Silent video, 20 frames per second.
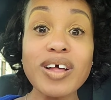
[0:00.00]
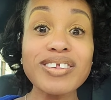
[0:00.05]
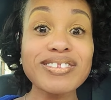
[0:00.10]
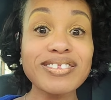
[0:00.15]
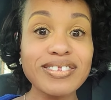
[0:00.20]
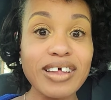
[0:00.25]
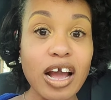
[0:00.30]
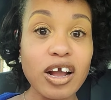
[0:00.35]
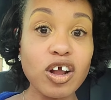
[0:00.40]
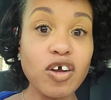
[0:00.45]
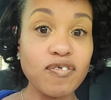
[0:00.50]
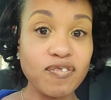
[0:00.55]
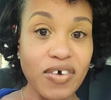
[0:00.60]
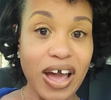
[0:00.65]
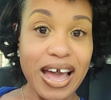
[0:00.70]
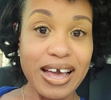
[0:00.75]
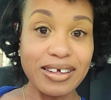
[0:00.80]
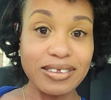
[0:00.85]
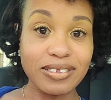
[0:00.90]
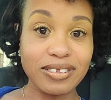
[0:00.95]

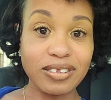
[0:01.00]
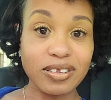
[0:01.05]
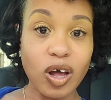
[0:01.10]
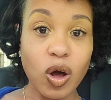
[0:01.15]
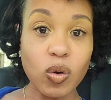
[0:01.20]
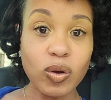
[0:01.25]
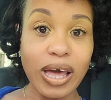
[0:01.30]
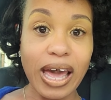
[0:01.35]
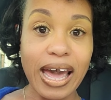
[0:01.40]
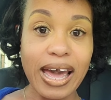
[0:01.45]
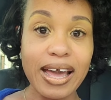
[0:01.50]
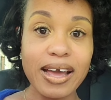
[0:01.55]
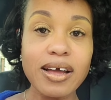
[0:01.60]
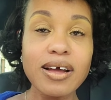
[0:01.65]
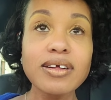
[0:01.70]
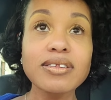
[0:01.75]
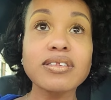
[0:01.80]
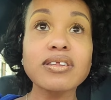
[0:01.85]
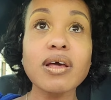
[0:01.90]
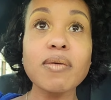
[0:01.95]
sacrifice, okay,
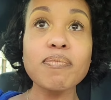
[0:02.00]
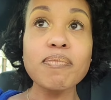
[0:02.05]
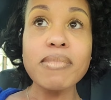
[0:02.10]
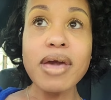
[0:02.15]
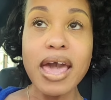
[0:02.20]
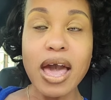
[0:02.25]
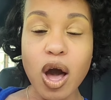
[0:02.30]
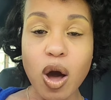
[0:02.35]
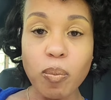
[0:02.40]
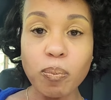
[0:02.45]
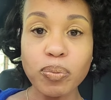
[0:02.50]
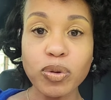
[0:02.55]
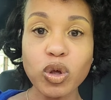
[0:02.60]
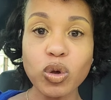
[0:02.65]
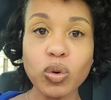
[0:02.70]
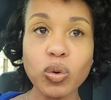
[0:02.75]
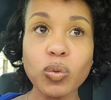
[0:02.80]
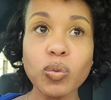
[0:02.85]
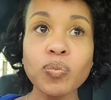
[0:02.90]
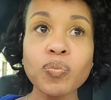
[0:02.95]
to help
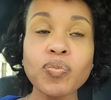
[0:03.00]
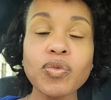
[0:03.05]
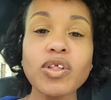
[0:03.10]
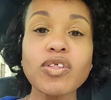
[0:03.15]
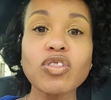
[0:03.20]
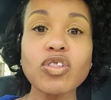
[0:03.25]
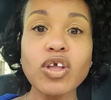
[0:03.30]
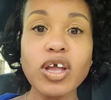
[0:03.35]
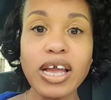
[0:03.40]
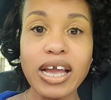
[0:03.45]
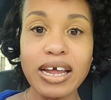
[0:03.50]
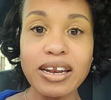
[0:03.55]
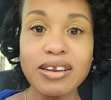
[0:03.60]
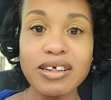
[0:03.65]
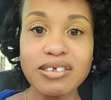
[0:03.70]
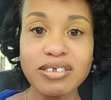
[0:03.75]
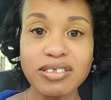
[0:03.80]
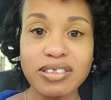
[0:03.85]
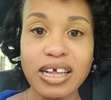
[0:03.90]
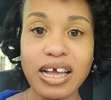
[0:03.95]
you in
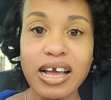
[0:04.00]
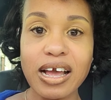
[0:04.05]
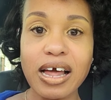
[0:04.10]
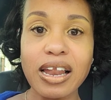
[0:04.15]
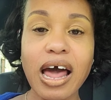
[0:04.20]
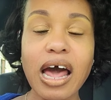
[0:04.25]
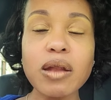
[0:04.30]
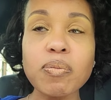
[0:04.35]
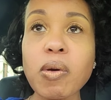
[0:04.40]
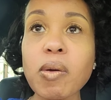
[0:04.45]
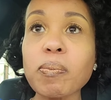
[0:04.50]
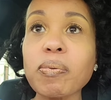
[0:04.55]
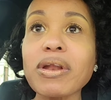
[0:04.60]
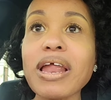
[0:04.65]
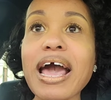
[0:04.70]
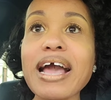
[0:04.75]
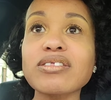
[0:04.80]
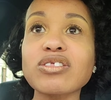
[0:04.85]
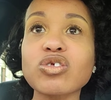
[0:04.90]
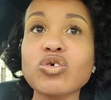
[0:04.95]
this thing? A lot of people
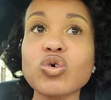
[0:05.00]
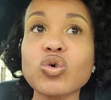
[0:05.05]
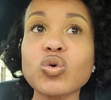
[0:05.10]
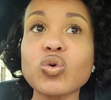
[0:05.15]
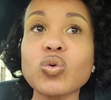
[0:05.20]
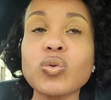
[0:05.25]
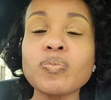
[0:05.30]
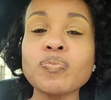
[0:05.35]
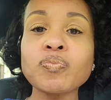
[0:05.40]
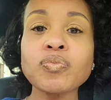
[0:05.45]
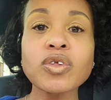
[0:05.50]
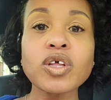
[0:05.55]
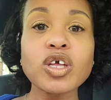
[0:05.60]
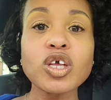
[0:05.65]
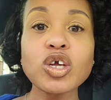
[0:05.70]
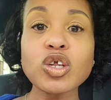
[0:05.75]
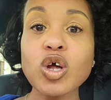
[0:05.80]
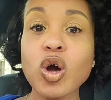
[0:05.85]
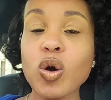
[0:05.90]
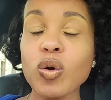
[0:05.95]
like to,
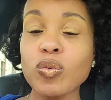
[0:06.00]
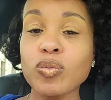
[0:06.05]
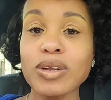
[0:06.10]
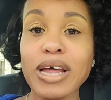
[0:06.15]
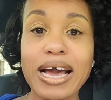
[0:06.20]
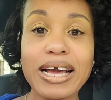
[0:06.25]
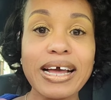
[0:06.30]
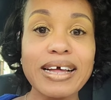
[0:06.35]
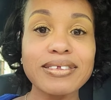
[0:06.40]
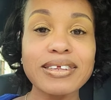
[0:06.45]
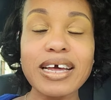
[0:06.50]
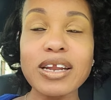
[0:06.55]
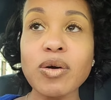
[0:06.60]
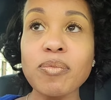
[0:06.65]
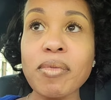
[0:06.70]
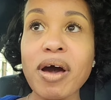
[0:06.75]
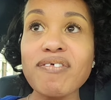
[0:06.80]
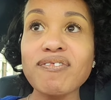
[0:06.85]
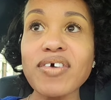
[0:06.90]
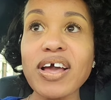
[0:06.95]
like I said on
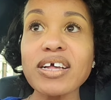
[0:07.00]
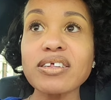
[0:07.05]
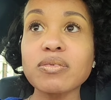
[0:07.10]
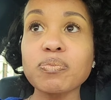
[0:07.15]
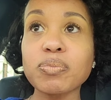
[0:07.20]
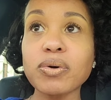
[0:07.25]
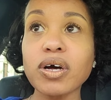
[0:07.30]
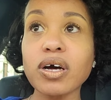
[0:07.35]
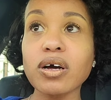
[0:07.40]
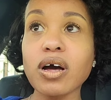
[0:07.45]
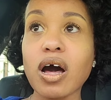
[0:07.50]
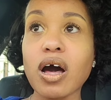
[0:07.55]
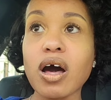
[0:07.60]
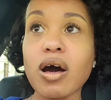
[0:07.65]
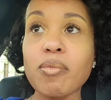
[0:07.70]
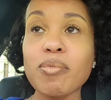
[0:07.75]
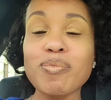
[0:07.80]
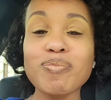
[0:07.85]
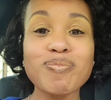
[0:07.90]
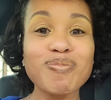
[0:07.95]
my Facebook,
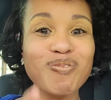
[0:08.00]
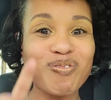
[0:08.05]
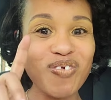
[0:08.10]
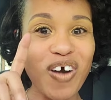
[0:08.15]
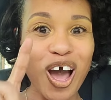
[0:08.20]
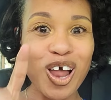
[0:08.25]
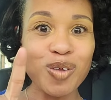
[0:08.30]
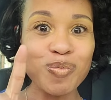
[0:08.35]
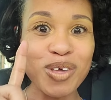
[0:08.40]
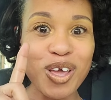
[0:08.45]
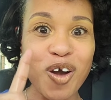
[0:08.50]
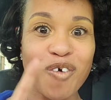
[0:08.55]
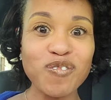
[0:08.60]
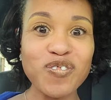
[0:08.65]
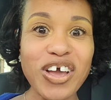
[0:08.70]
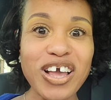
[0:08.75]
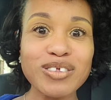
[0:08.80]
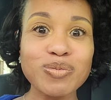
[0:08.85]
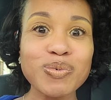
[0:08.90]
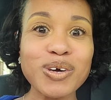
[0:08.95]
follow me on
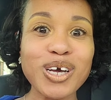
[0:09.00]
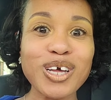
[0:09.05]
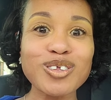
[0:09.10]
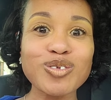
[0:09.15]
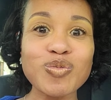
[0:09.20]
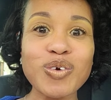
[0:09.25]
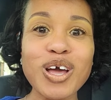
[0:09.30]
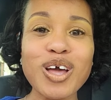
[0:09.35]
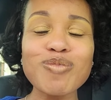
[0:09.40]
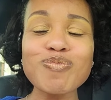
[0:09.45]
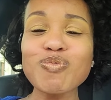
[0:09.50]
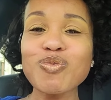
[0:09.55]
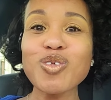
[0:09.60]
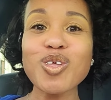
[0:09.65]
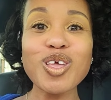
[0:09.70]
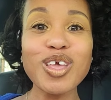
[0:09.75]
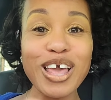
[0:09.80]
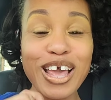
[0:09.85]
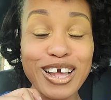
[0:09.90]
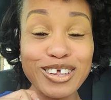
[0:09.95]
Facebook as
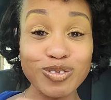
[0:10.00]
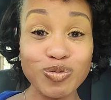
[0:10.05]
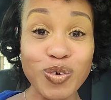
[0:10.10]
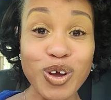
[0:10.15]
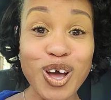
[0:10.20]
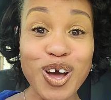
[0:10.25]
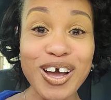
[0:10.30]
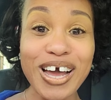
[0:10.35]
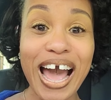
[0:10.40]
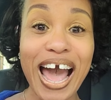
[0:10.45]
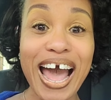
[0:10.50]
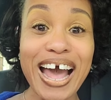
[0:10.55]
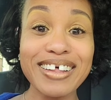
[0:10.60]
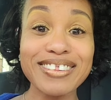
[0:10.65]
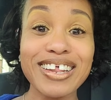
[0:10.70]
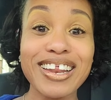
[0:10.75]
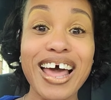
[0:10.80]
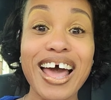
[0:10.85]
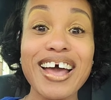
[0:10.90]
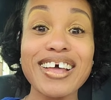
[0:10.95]
well, guys.
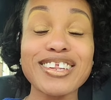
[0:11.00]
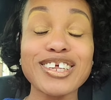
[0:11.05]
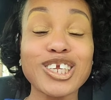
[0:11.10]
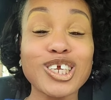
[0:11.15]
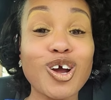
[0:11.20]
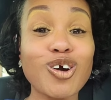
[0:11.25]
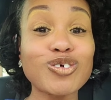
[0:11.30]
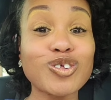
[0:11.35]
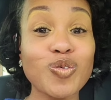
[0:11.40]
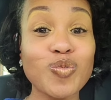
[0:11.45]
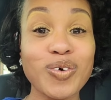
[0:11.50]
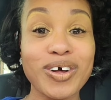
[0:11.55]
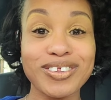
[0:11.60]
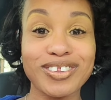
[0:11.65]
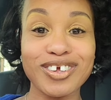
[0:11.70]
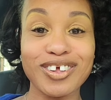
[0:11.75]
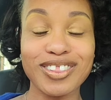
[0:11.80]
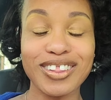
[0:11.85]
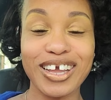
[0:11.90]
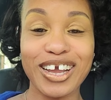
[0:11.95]
A lot of the chosen ones
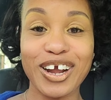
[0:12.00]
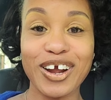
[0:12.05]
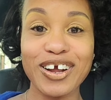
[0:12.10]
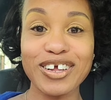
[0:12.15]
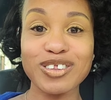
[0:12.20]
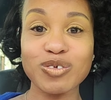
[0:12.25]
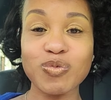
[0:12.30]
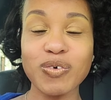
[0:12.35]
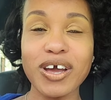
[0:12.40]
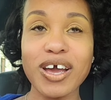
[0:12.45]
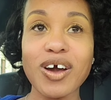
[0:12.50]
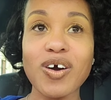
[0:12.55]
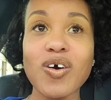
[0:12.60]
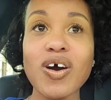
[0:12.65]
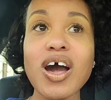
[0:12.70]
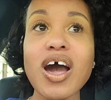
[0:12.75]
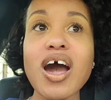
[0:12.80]
are there as well.